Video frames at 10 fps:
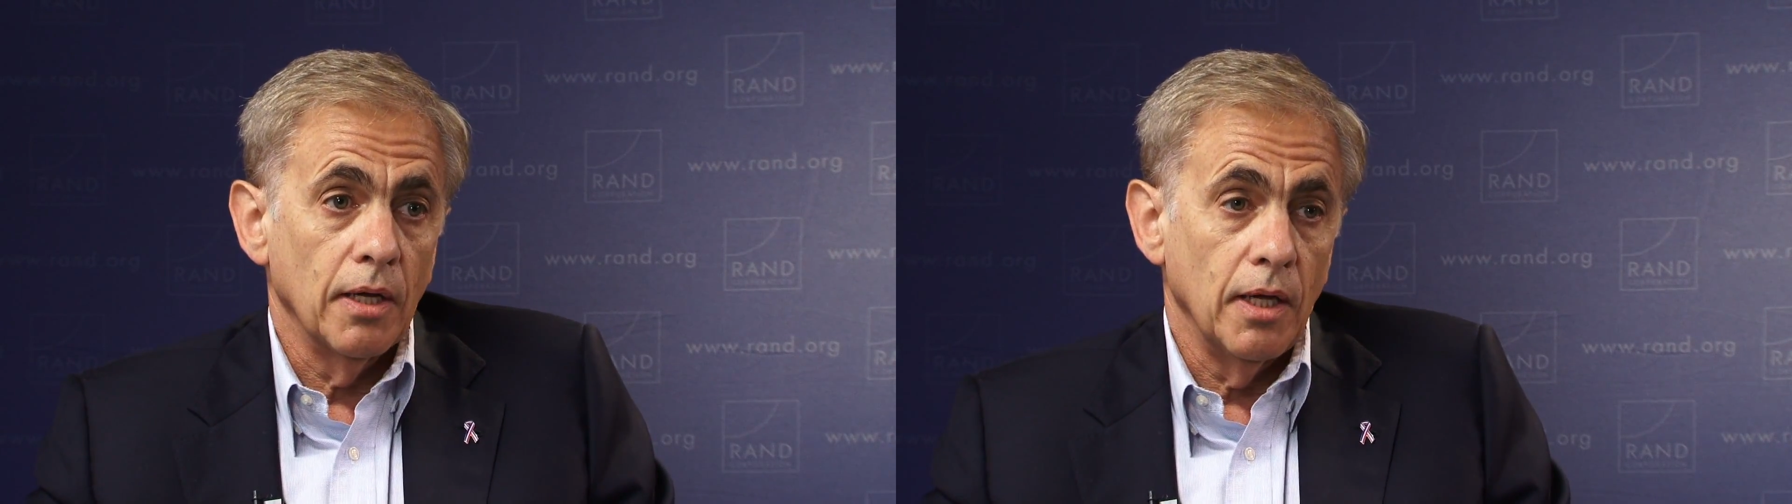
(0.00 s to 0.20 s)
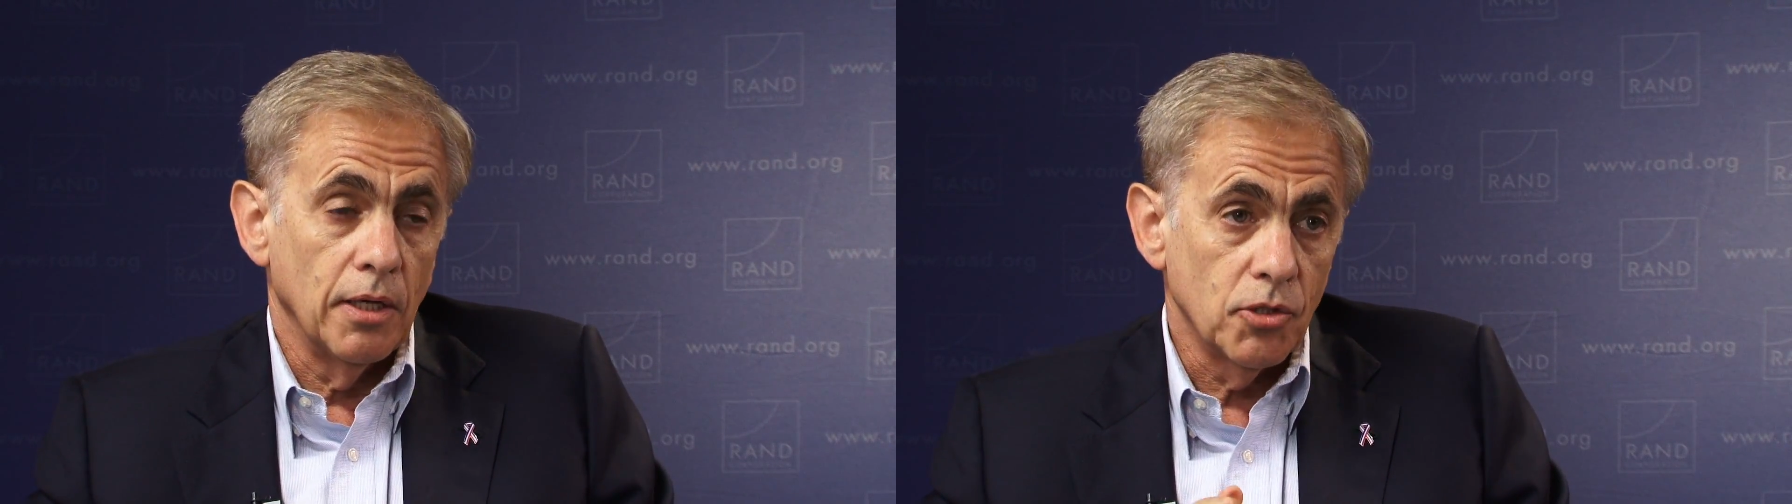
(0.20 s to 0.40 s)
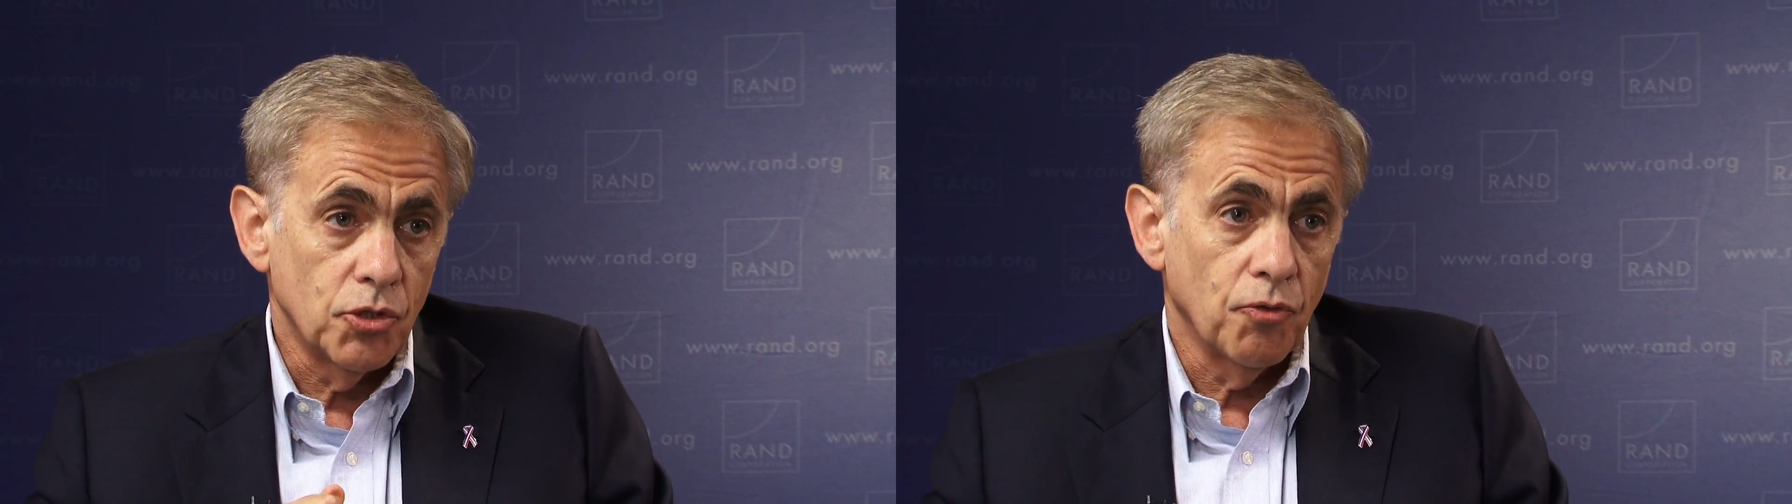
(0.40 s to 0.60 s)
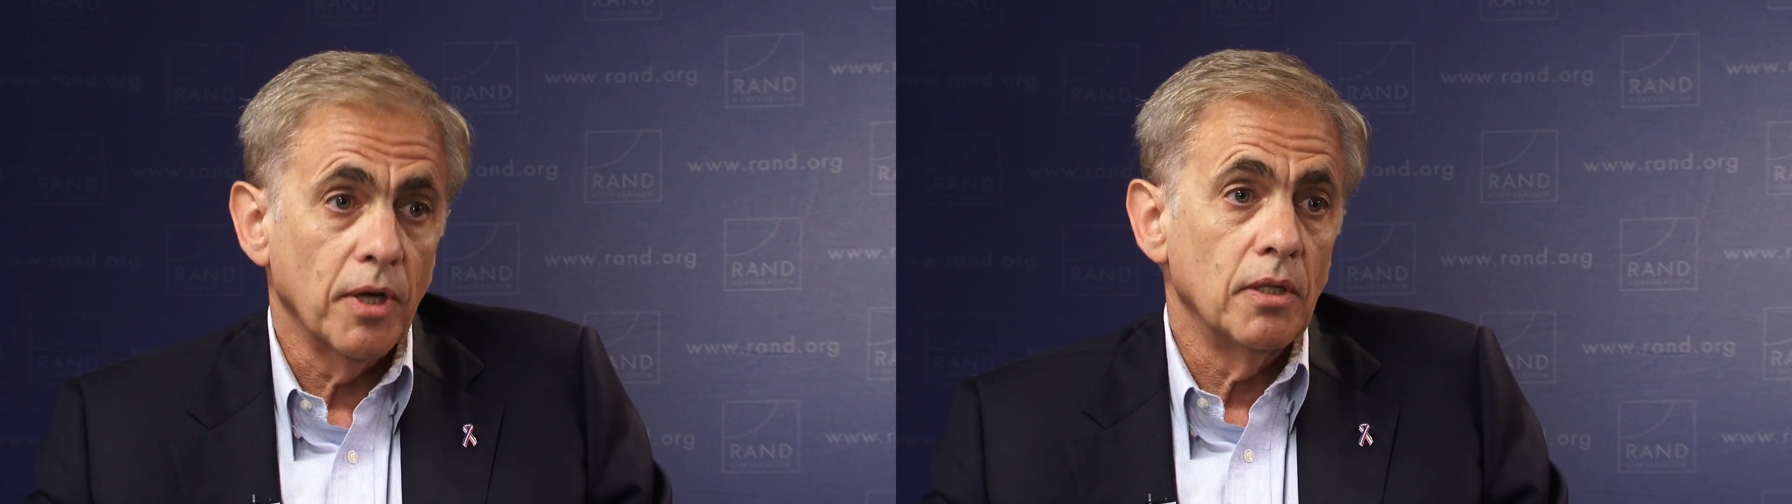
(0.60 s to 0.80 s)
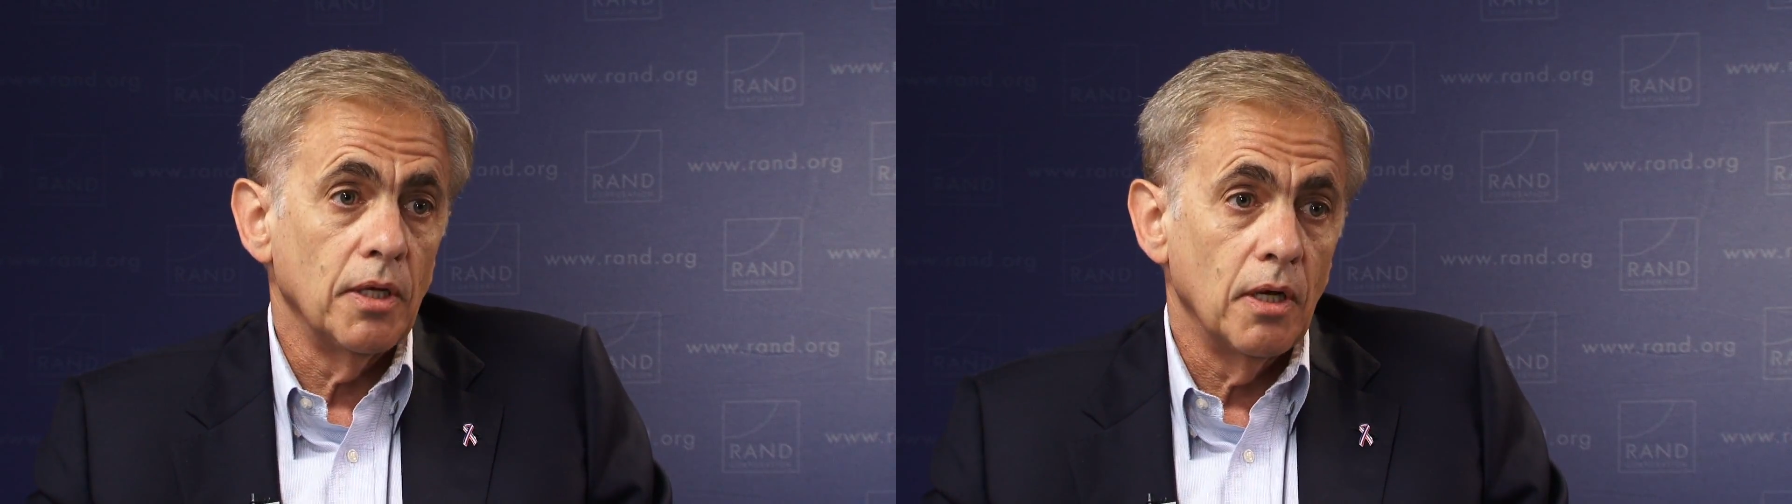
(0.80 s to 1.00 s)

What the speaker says: in a strictly